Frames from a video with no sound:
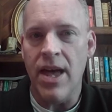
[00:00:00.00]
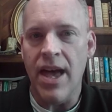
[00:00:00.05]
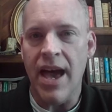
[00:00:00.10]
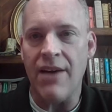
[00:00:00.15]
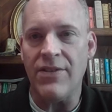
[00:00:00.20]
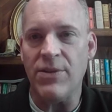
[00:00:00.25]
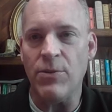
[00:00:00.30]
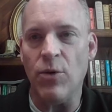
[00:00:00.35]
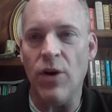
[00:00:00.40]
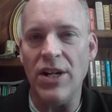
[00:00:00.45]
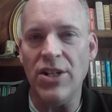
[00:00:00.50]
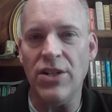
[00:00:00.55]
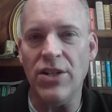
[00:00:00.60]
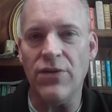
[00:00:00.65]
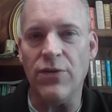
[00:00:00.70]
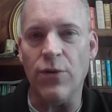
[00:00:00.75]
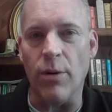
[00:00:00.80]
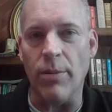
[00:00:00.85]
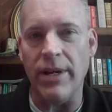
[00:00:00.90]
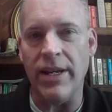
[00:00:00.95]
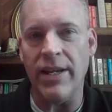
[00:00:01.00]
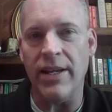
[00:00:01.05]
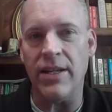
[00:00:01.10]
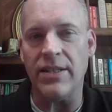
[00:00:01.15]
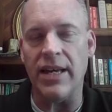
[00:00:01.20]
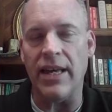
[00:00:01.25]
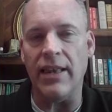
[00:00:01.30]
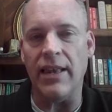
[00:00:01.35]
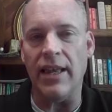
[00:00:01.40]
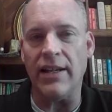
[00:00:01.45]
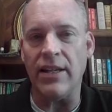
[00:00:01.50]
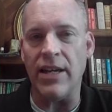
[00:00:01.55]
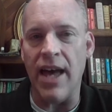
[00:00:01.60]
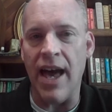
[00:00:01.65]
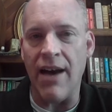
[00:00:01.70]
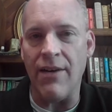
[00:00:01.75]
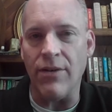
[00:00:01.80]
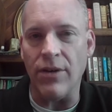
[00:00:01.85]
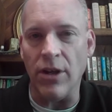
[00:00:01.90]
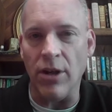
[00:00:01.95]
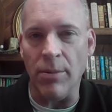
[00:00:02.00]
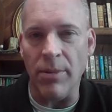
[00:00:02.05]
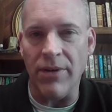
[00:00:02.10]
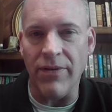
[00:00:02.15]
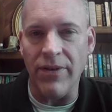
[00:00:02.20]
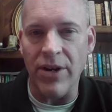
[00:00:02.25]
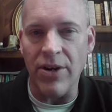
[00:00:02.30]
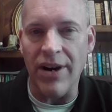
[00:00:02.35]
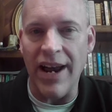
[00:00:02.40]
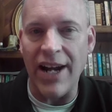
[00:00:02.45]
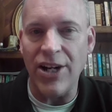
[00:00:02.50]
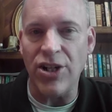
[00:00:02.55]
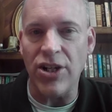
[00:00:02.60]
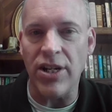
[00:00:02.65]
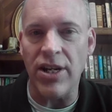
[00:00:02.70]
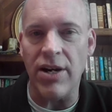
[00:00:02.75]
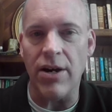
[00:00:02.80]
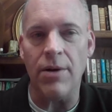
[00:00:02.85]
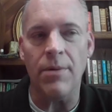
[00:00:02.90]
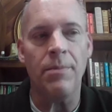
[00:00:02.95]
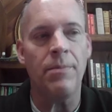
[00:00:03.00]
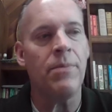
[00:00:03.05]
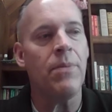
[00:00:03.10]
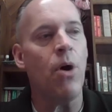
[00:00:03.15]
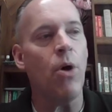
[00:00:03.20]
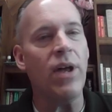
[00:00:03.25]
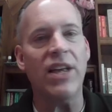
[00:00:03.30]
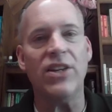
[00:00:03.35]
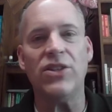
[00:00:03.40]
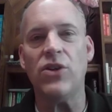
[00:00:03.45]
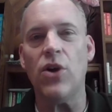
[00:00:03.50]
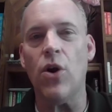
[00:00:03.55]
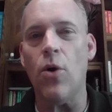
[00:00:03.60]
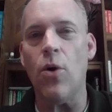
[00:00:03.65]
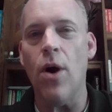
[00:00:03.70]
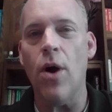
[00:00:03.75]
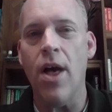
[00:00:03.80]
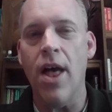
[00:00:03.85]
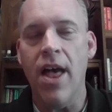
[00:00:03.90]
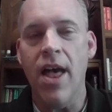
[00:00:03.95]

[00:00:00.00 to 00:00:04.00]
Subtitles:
have some questions for me, because I'd like to have a little bit of interaction here. Okay, so